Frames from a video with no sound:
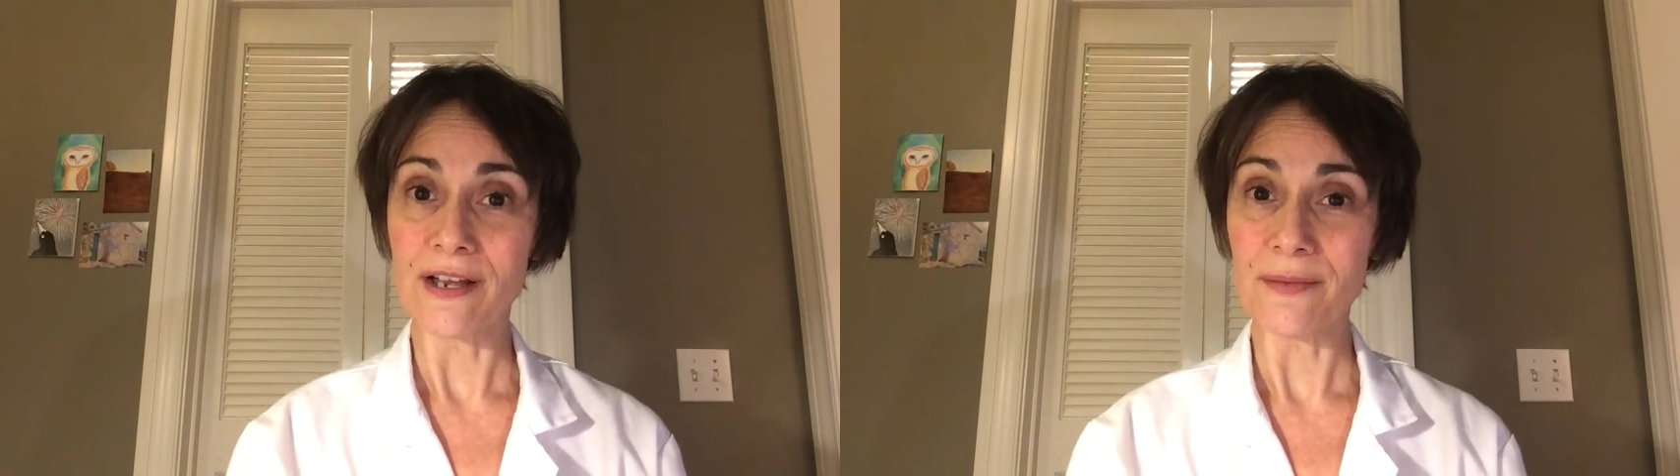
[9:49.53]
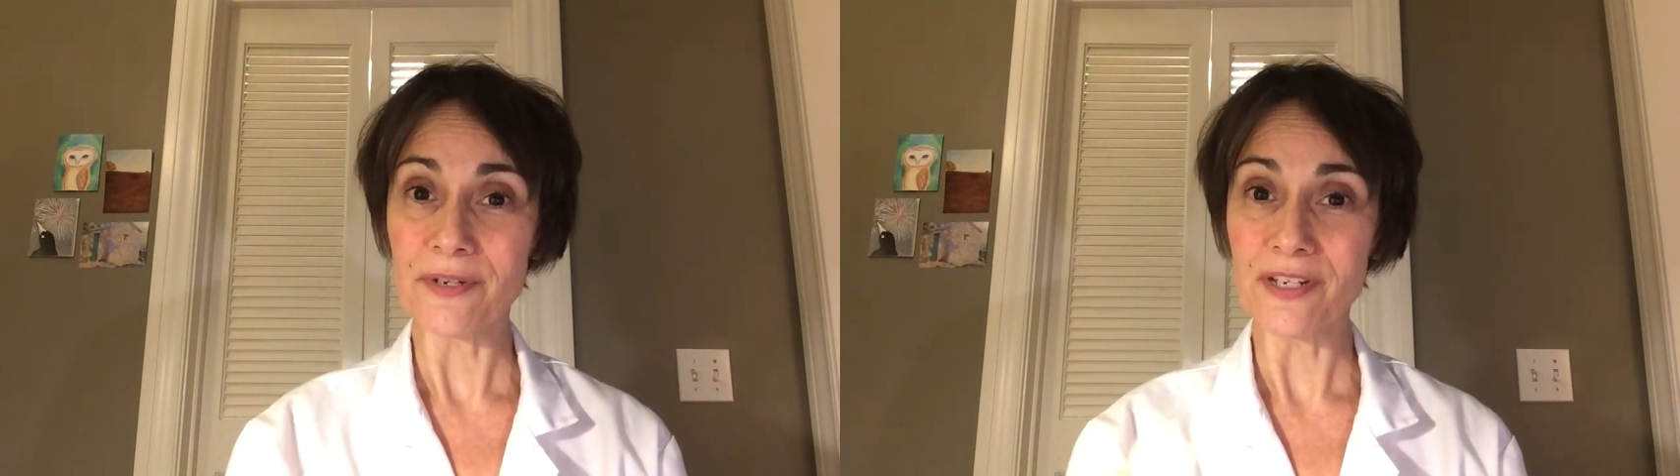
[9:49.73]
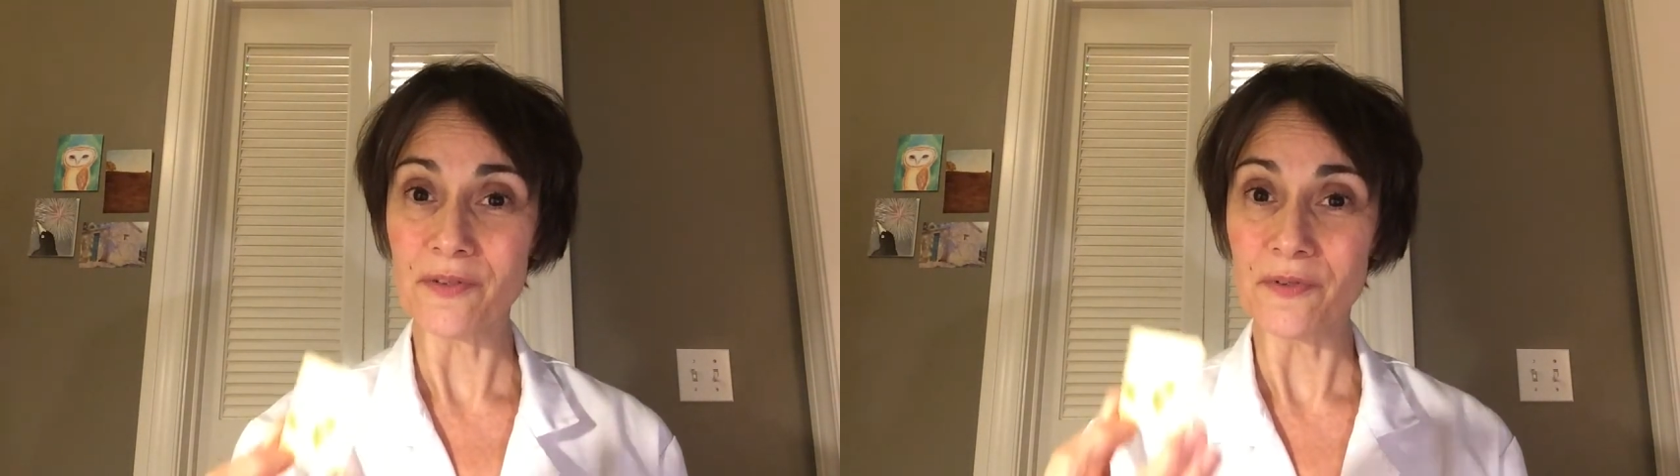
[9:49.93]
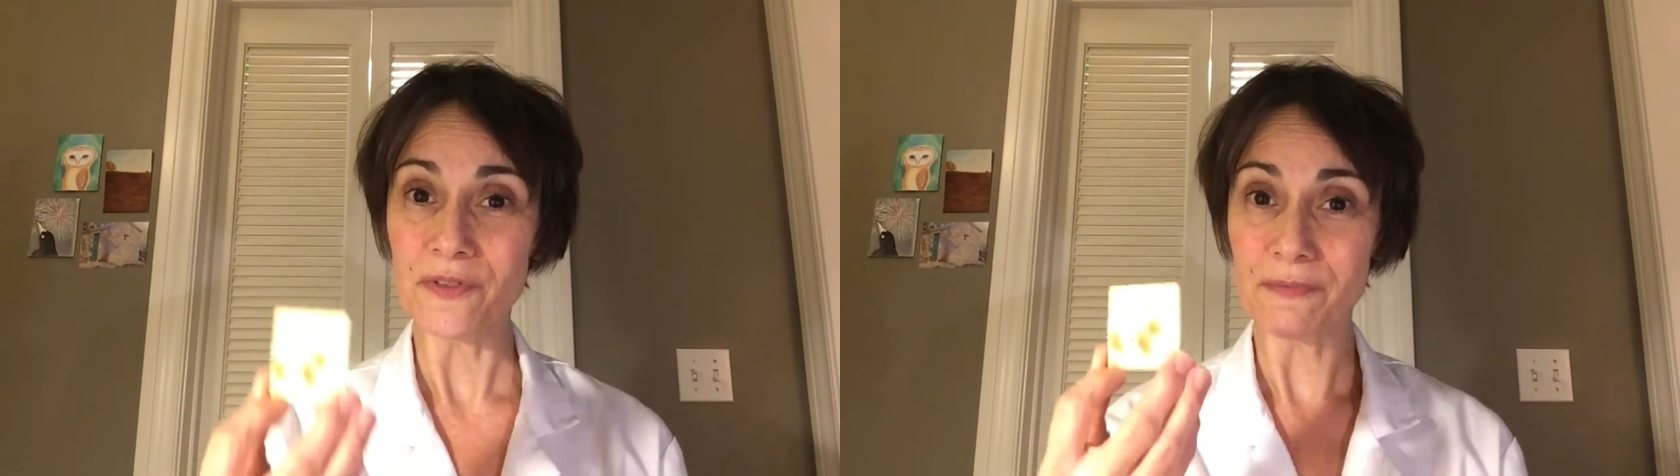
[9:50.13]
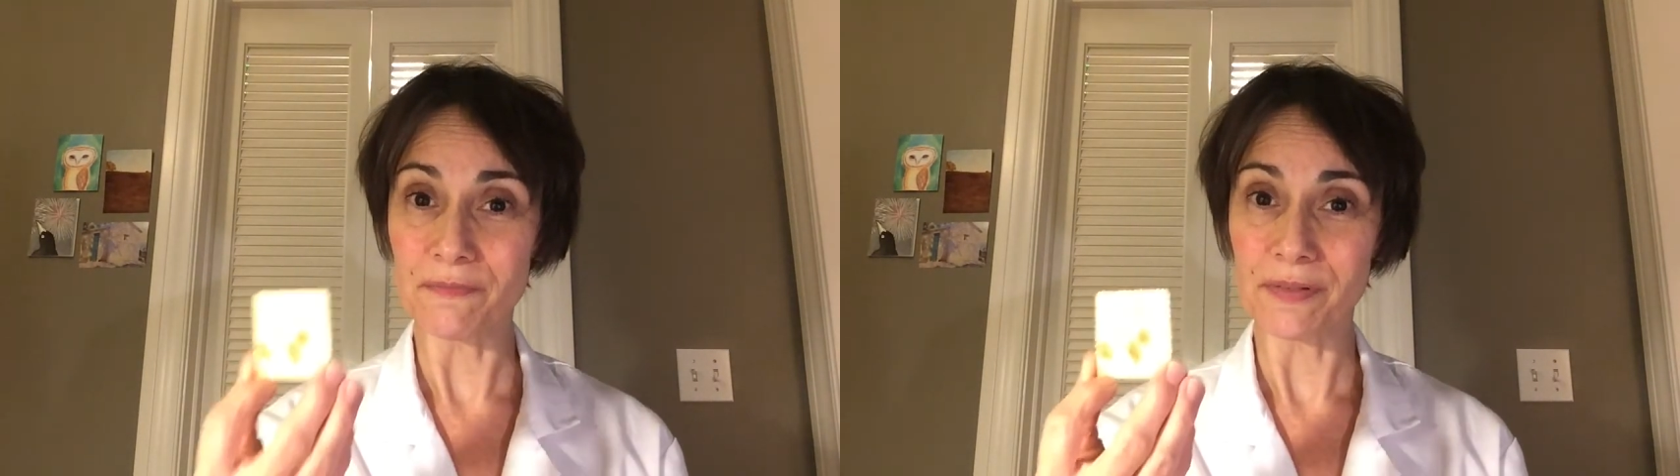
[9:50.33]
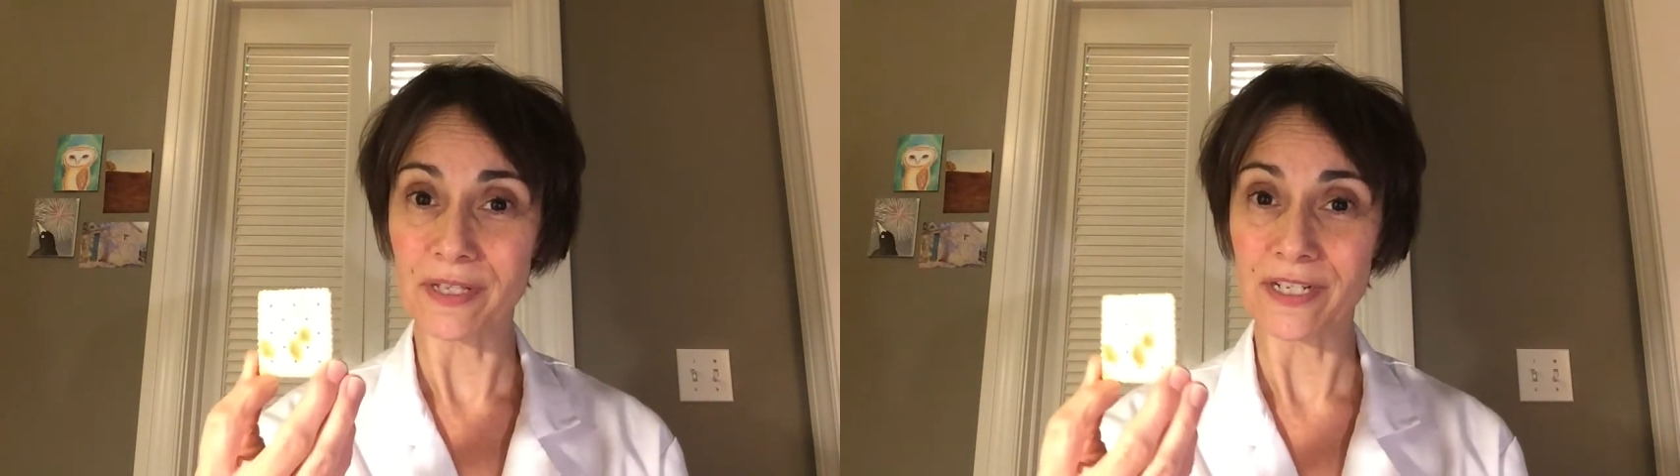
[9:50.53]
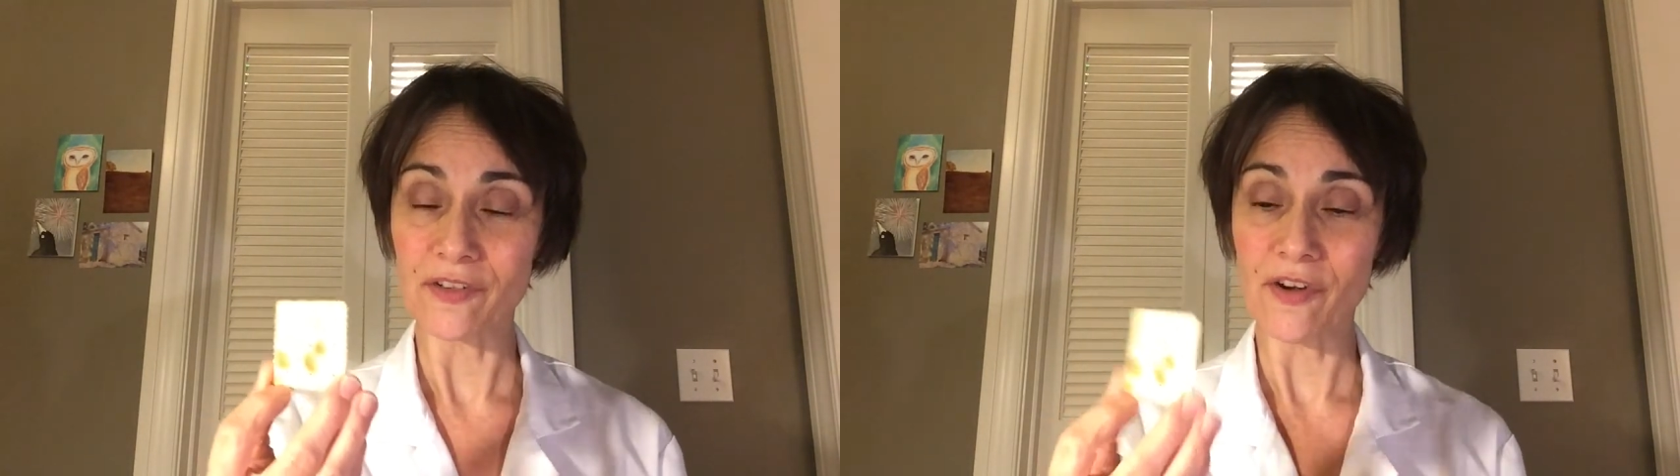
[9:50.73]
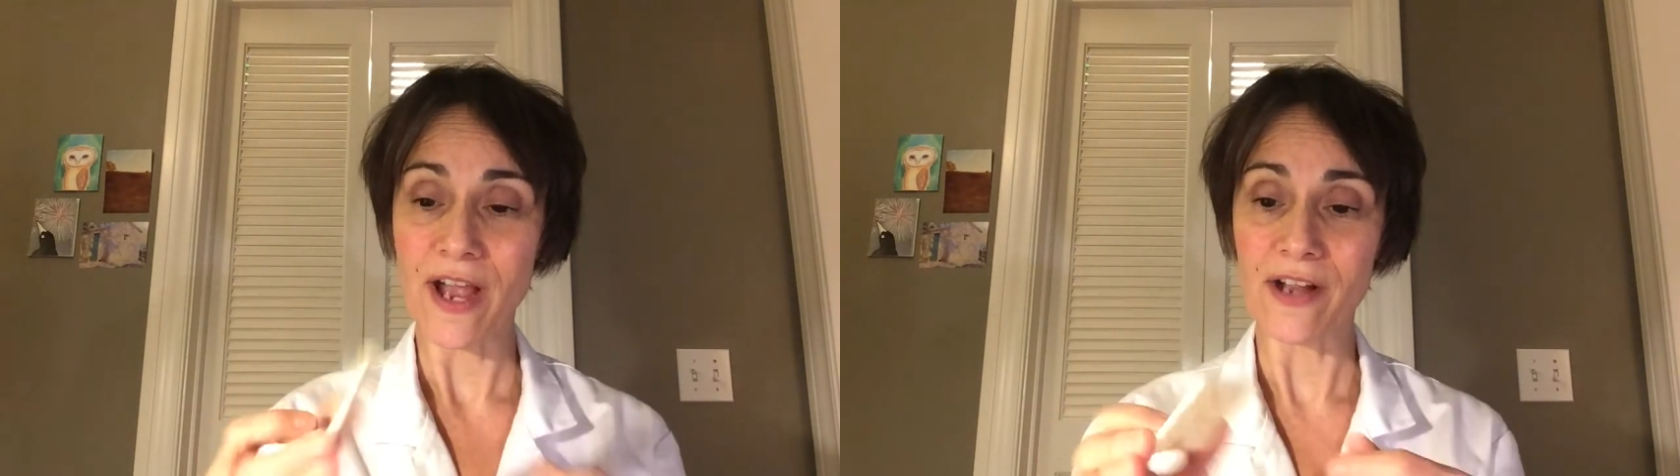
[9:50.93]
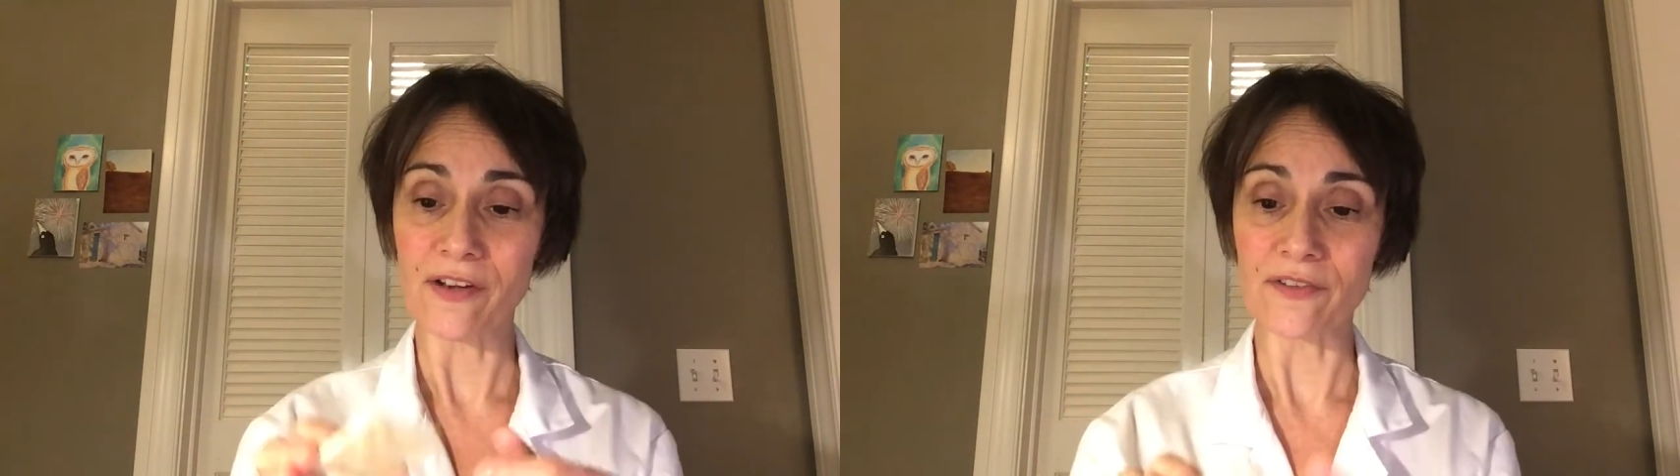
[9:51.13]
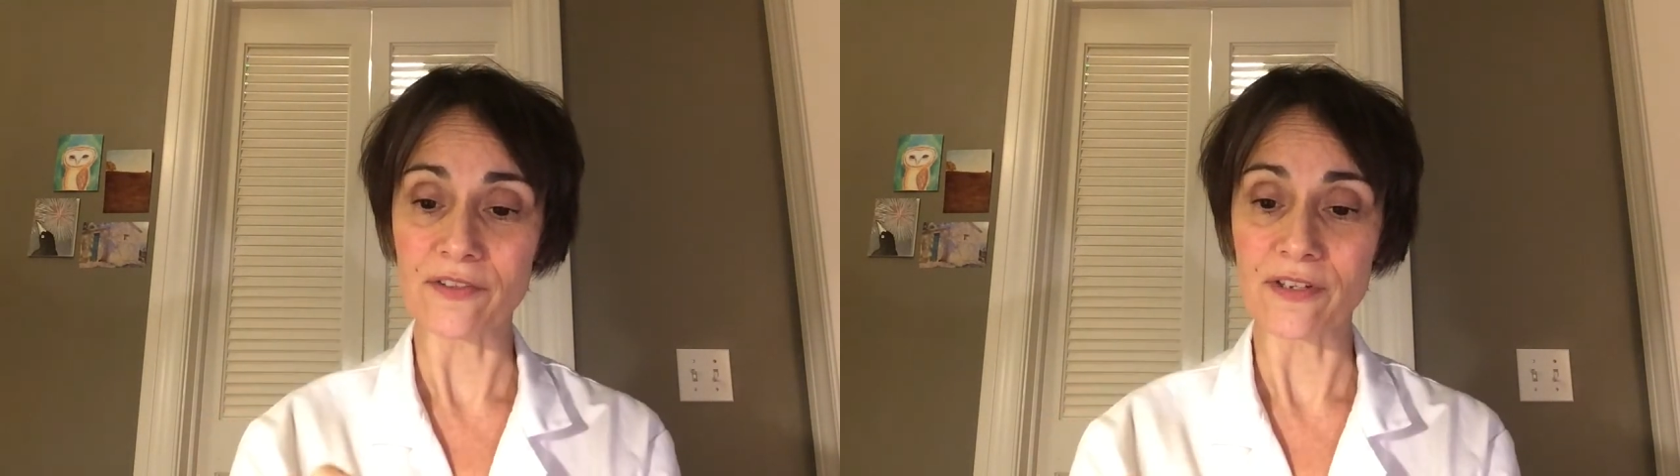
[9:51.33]
I'm going to use plain
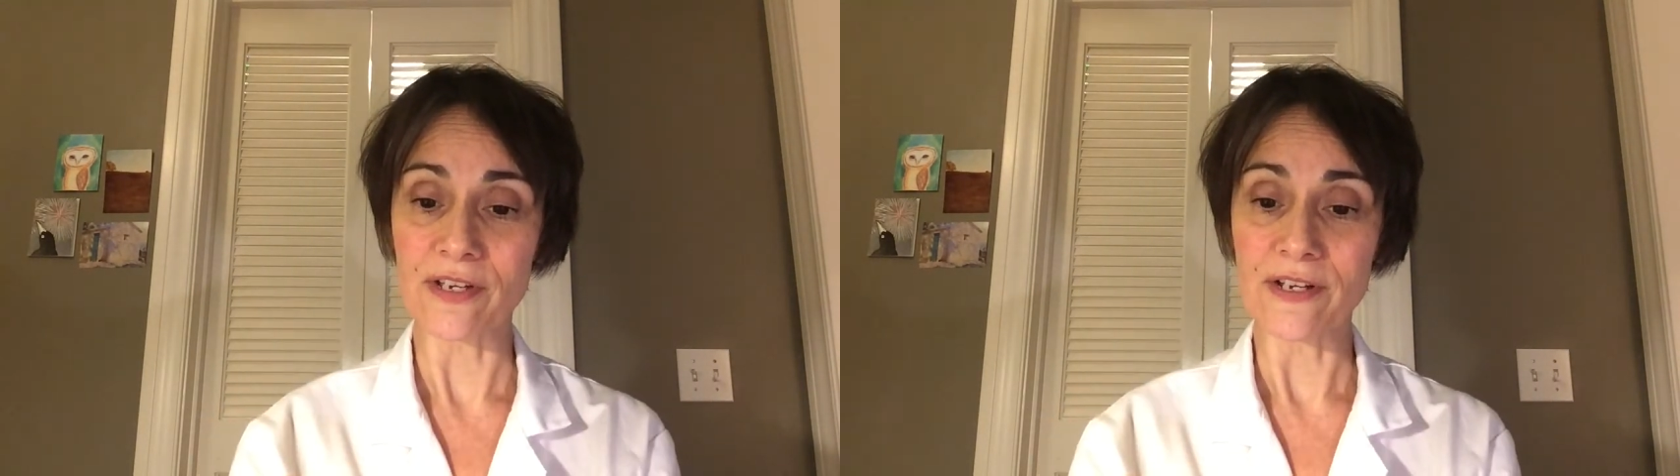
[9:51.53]
crackers.